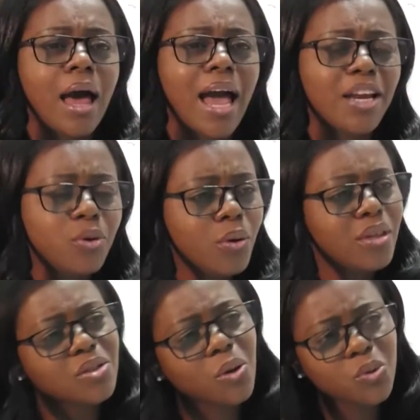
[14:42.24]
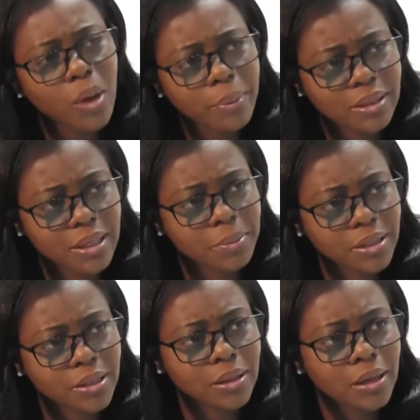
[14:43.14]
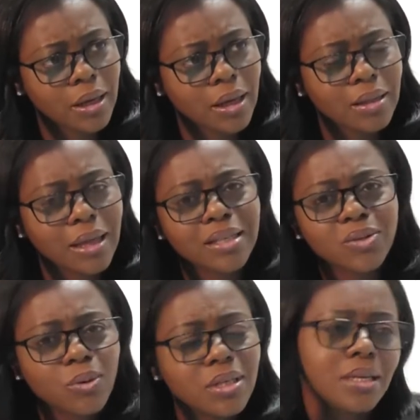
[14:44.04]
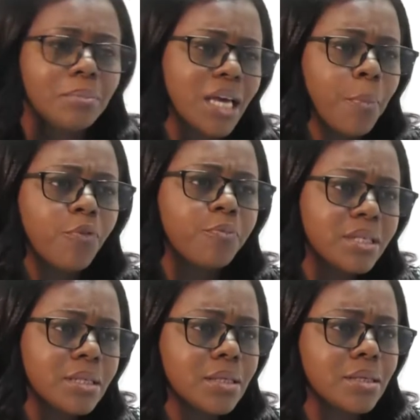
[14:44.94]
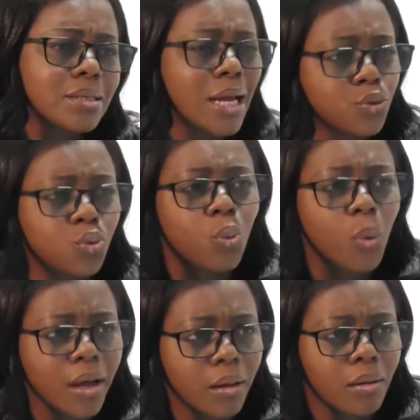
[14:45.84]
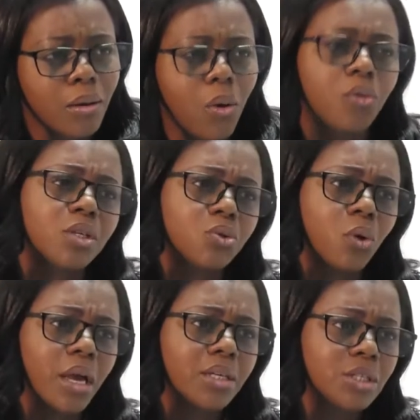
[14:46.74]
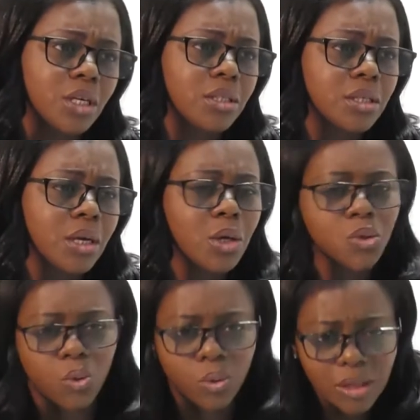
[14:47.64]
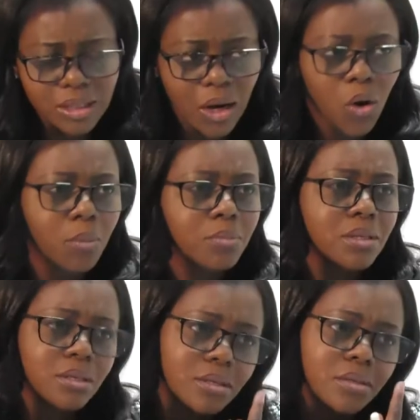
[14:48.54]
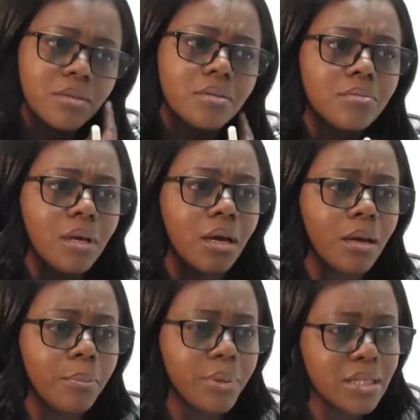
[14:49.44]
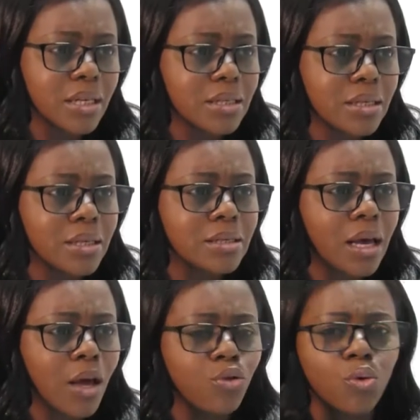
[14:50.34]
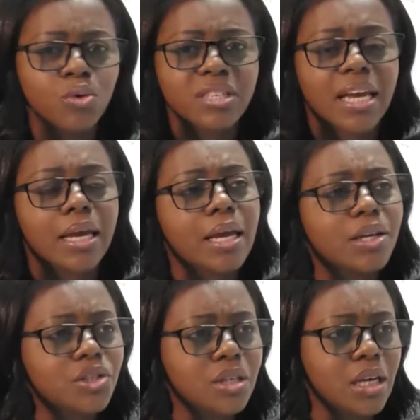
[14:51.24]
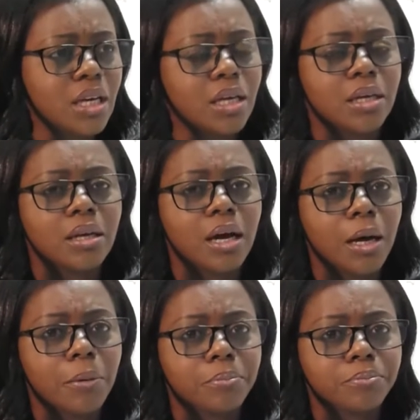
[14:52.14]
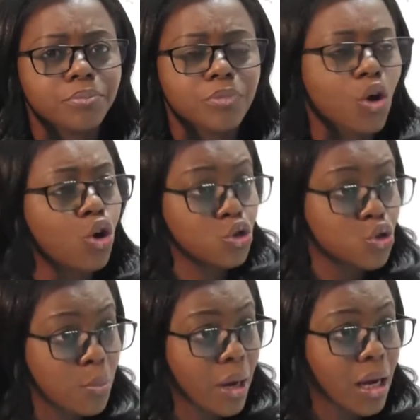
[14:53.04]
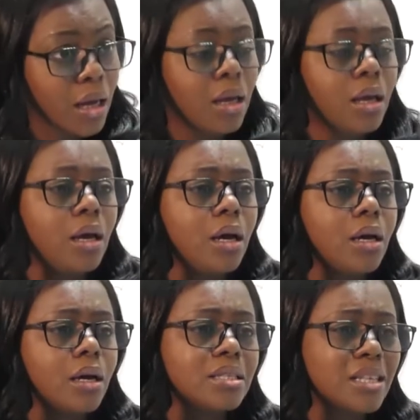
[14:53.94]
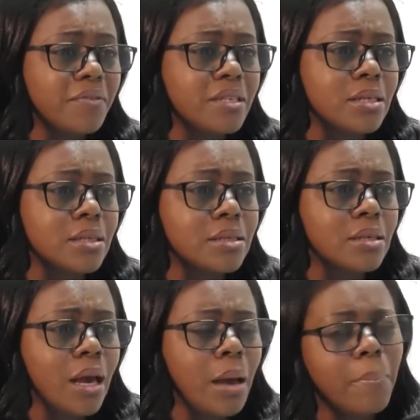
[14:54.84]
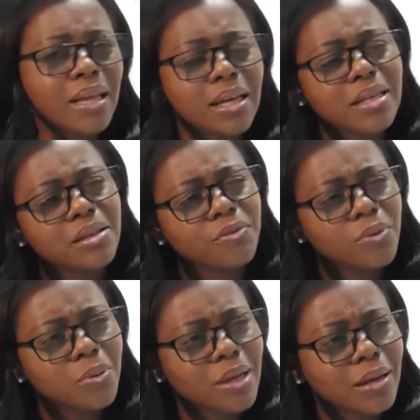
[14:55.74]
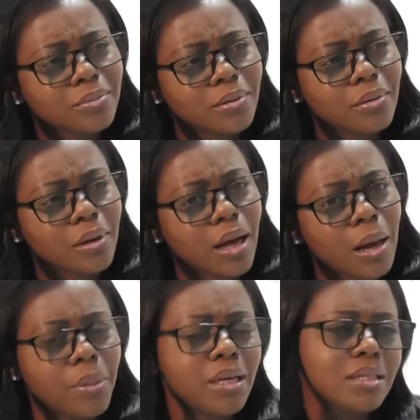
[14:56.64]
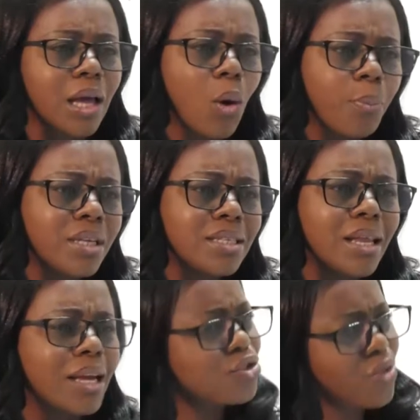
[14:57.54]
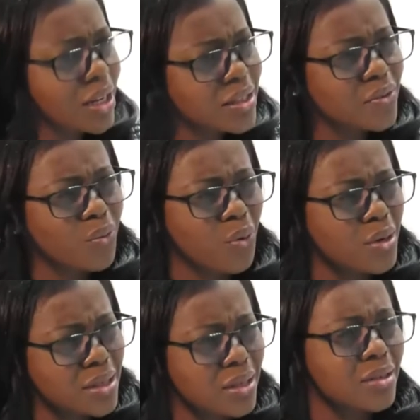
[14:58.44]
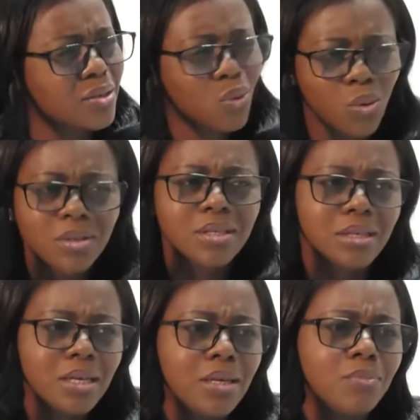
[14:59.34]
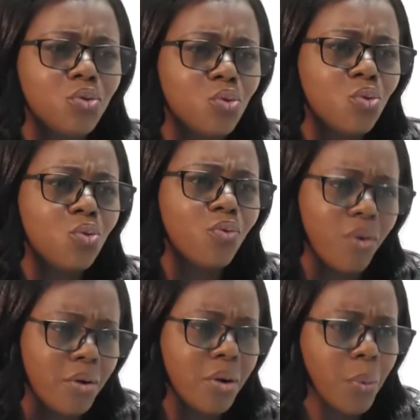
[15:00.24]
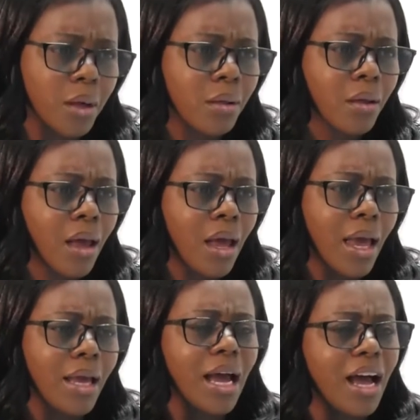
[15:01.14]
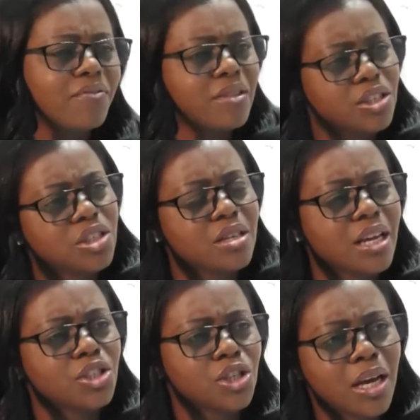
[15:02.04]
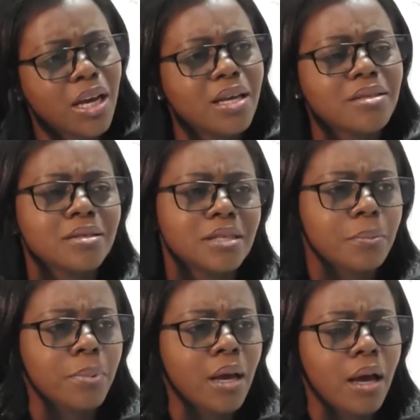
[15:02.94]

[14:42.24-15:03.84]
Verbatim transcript: I know there's also a perception that it's only some type of businesses that do well on the stock exchange. So the telecoms uh, businesses, those engaged in um, consumer uh, services. But there's a view that companies that operate in the extractives, for instance, don't seem to do very well and have the sh their shares dip